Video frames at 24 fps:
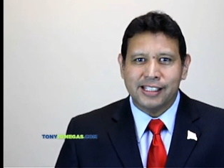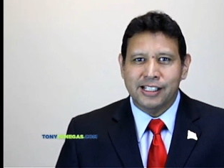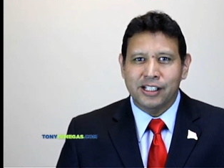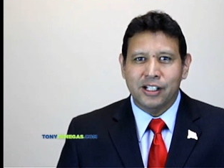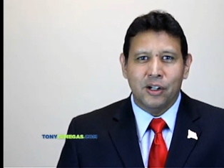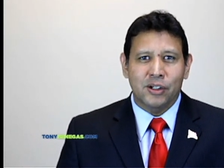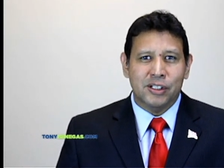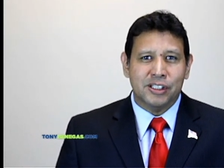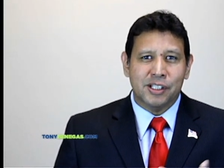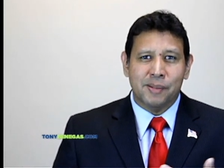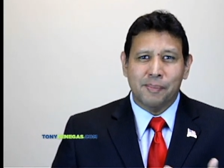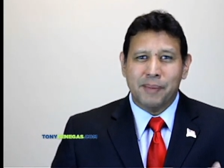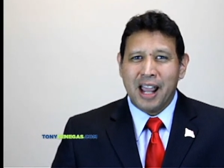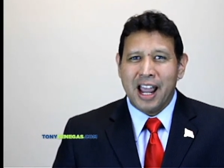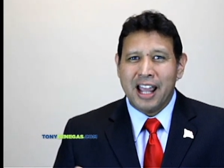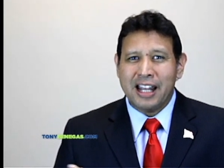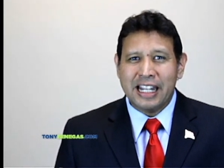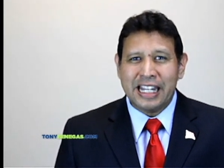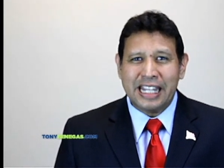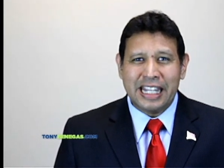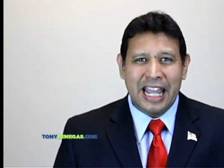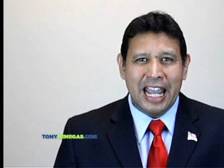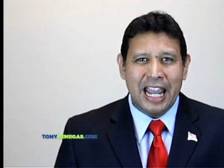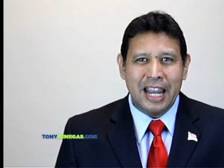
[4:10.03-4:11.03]
You know, it's some kind
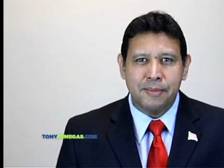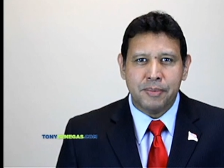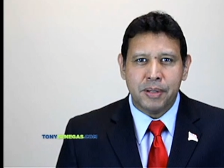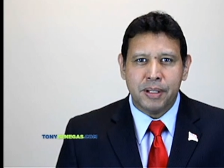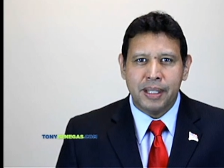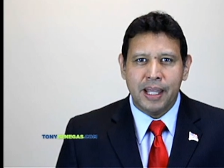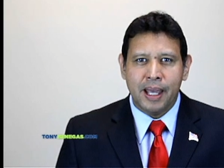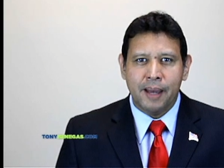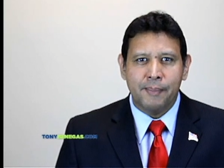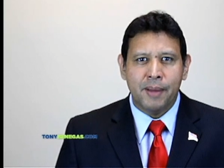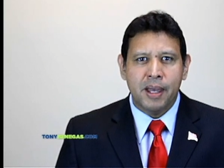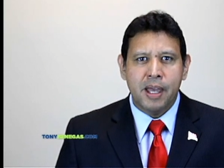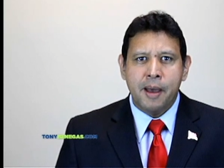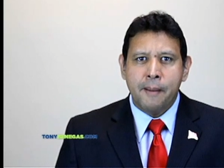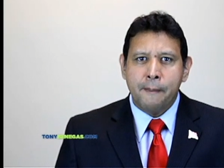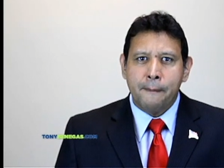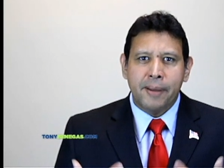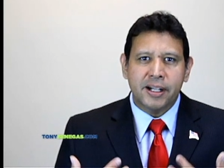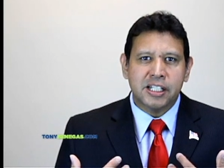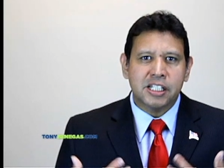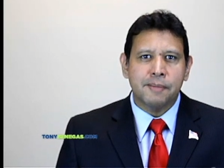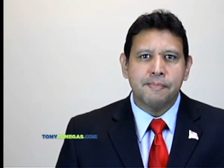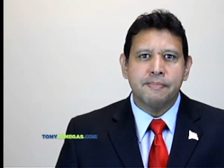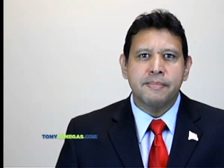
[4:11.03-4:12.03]
of game to them.
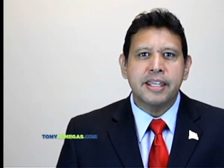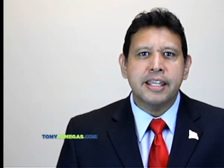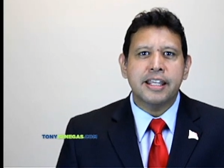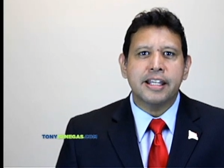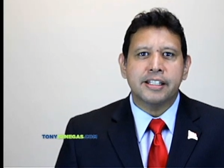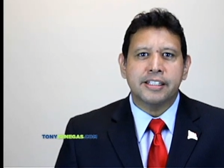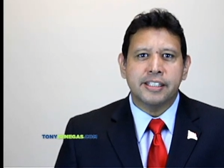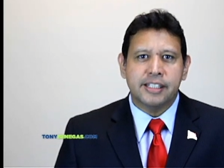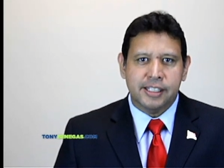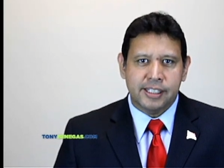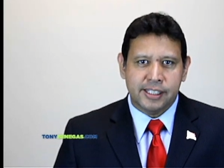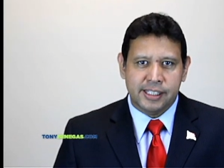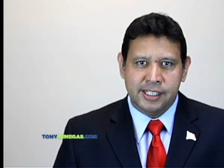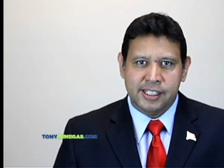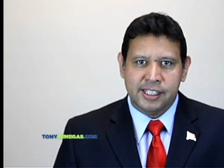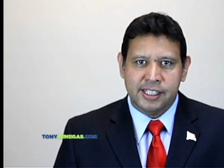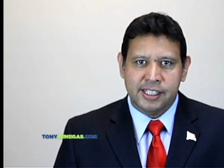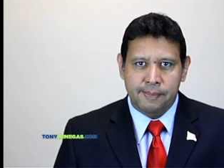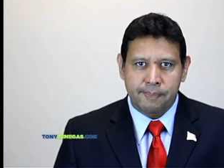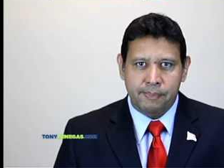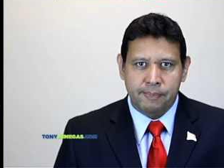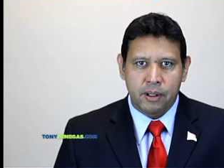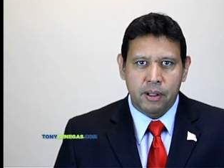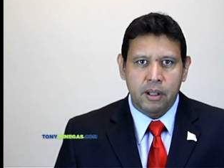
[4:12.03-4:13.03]
But to me, it's just as
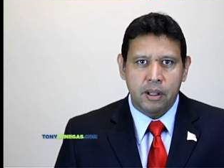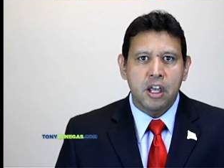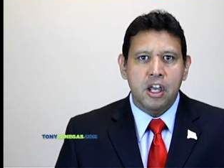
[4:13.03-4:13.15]
simple.